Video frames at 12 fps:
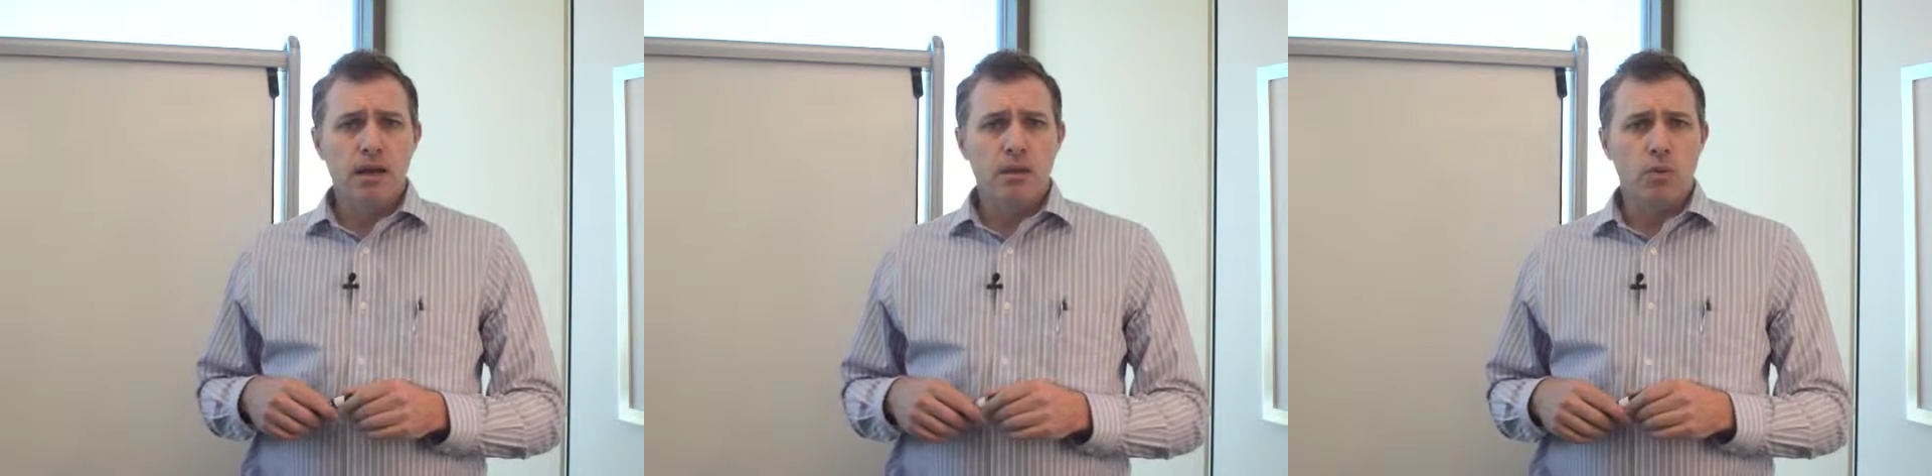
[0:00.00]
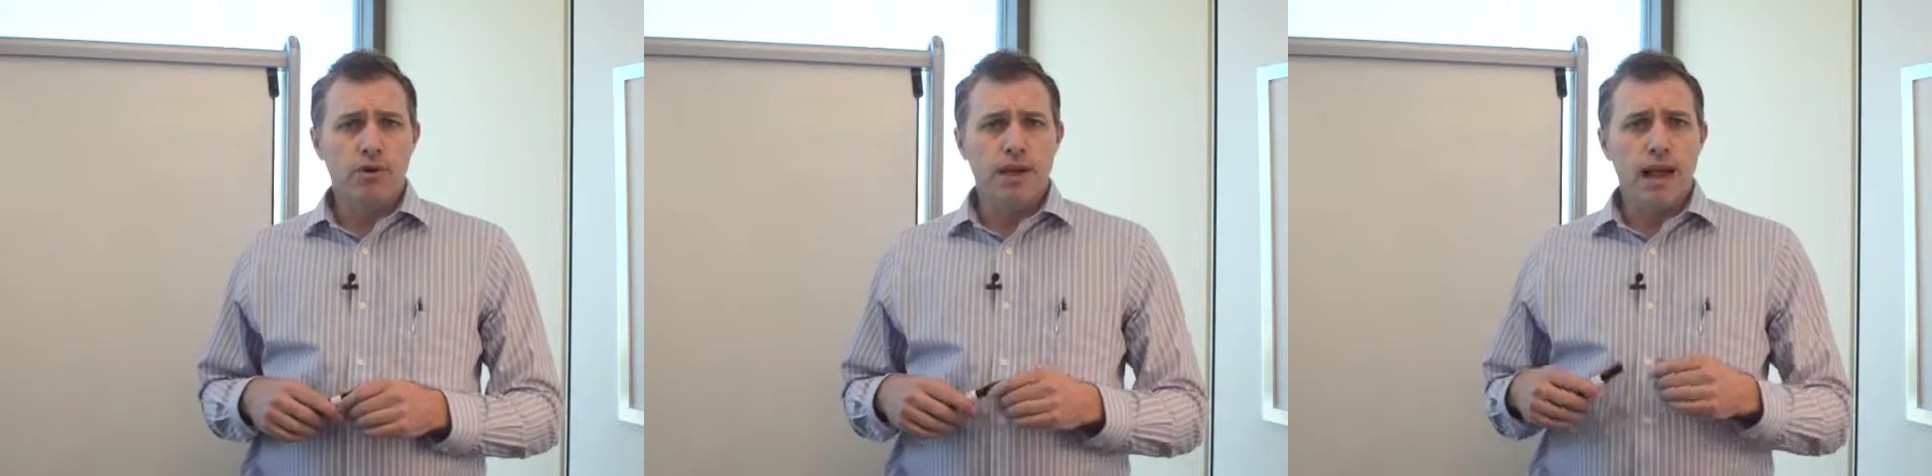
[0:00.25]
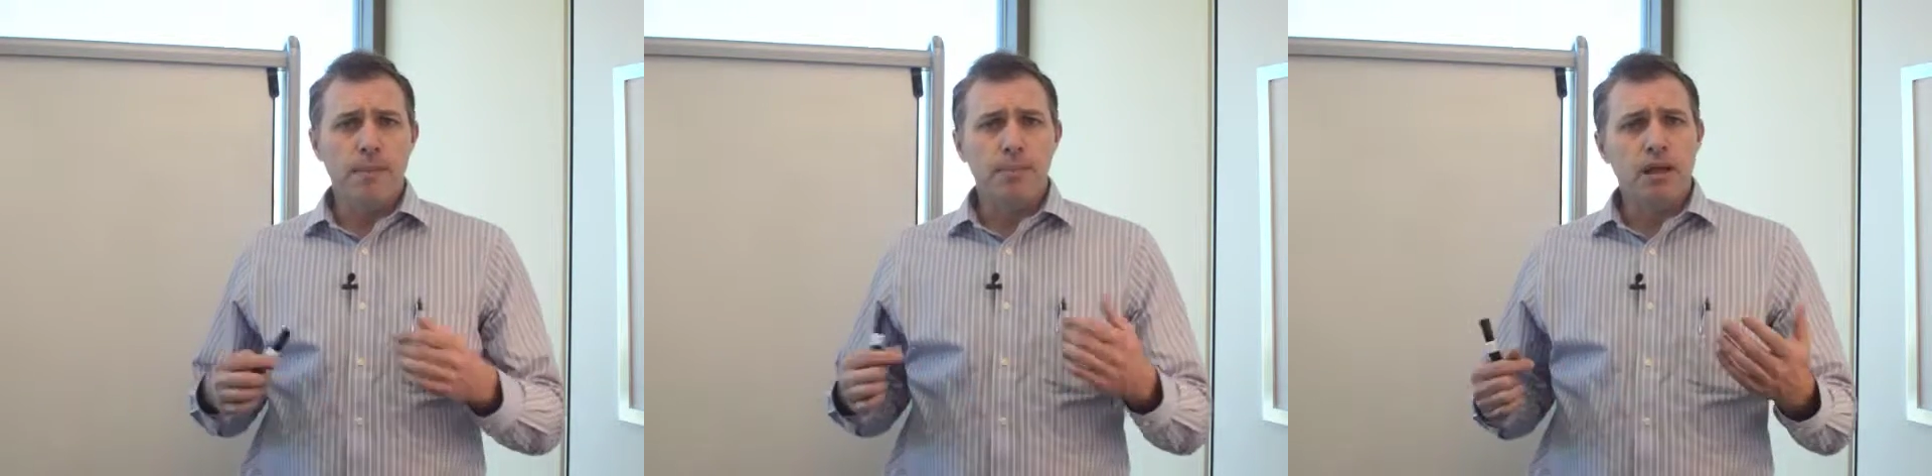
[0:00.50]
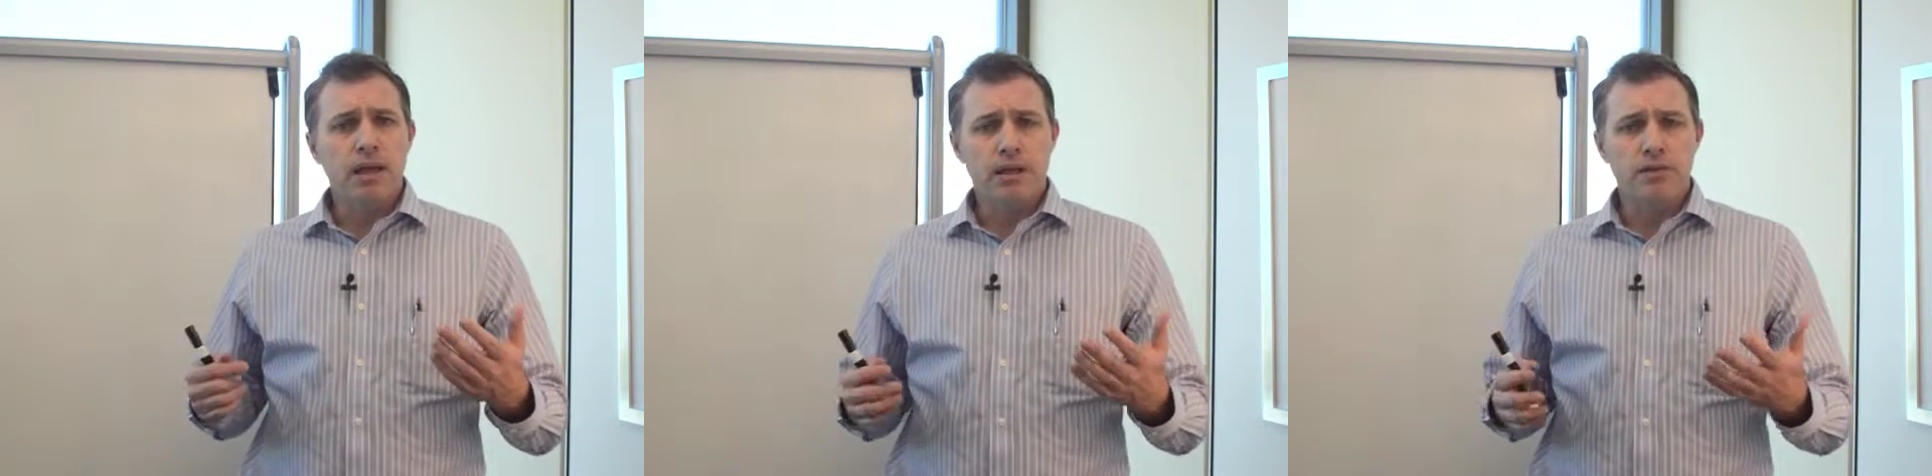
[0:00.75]
and where the
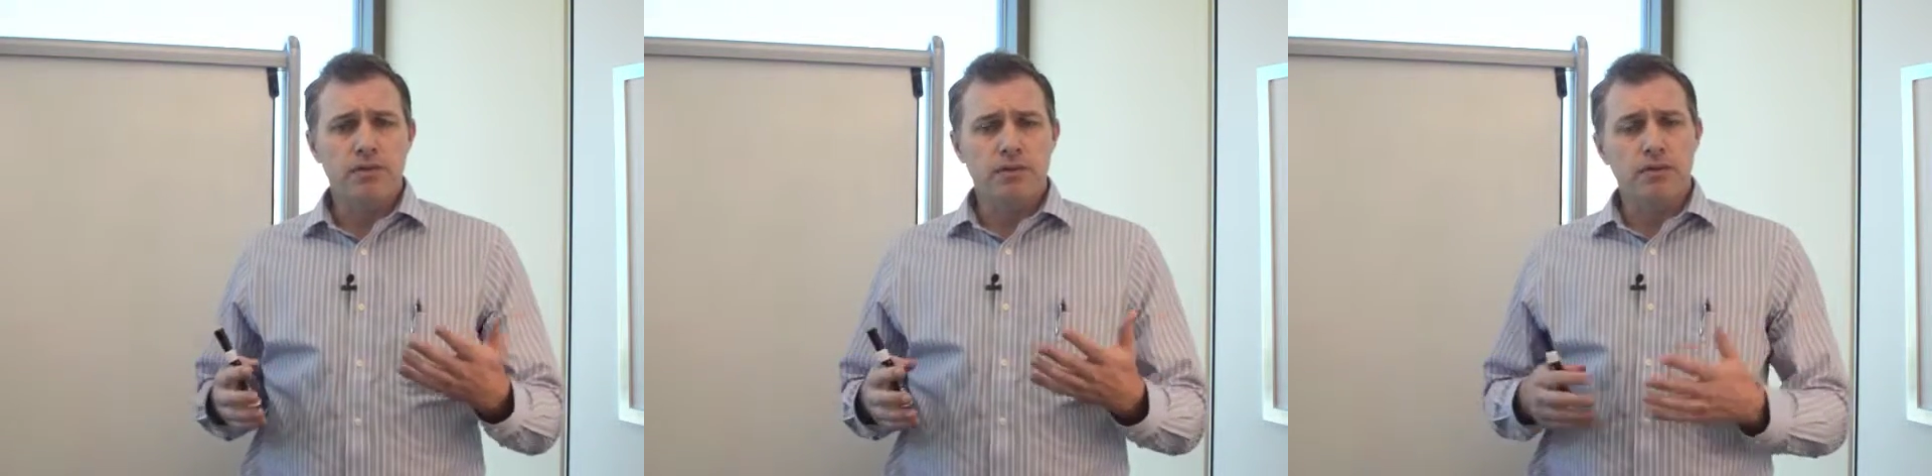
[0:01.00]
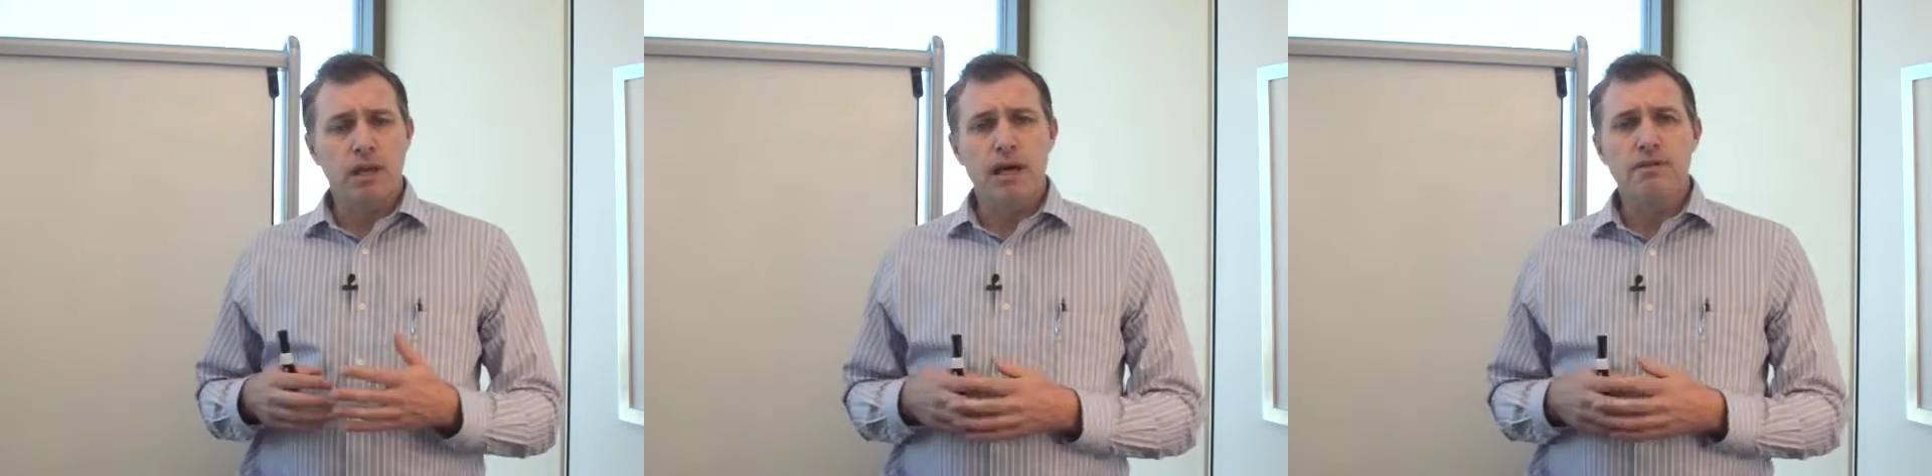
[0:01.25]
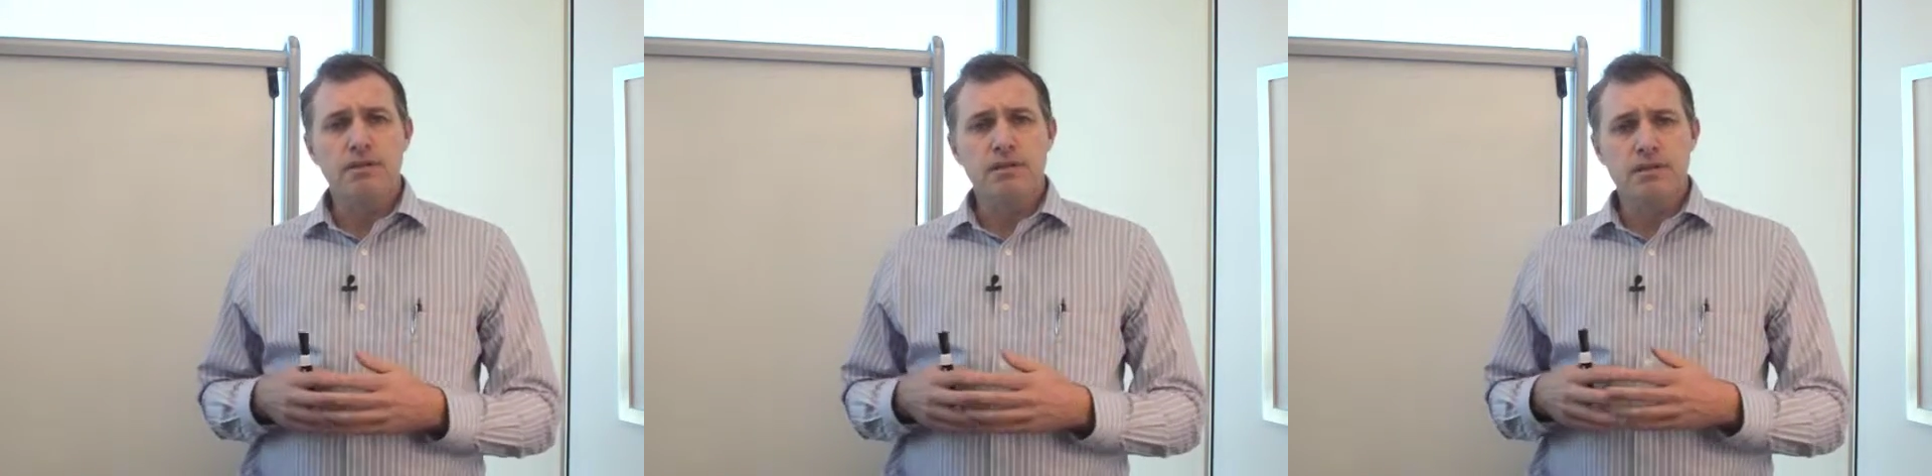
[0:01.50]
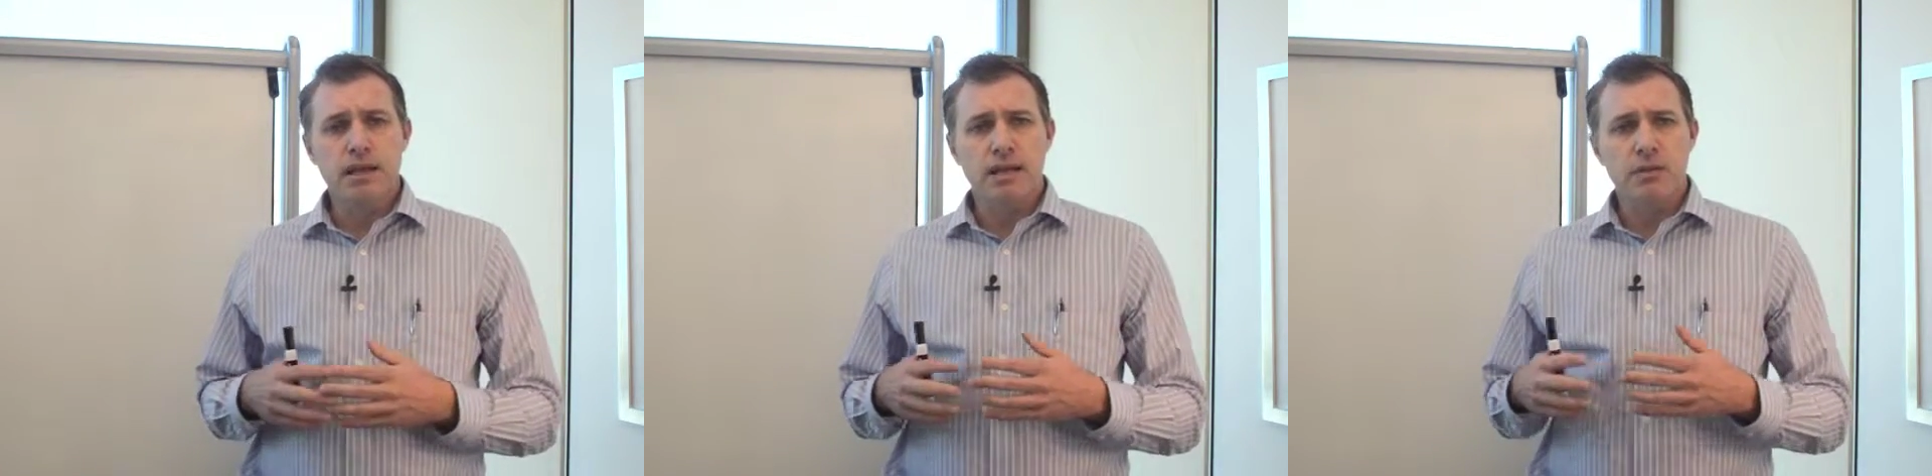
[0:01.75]
application of
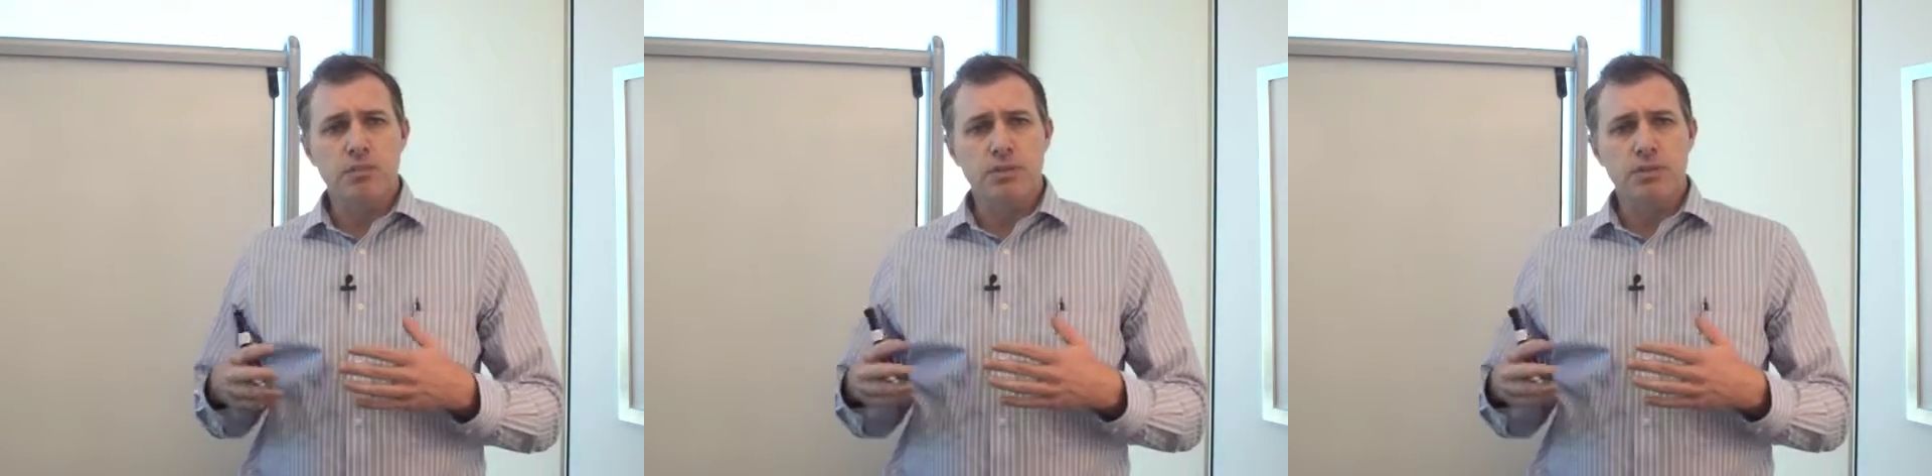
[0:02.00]
life-sustaining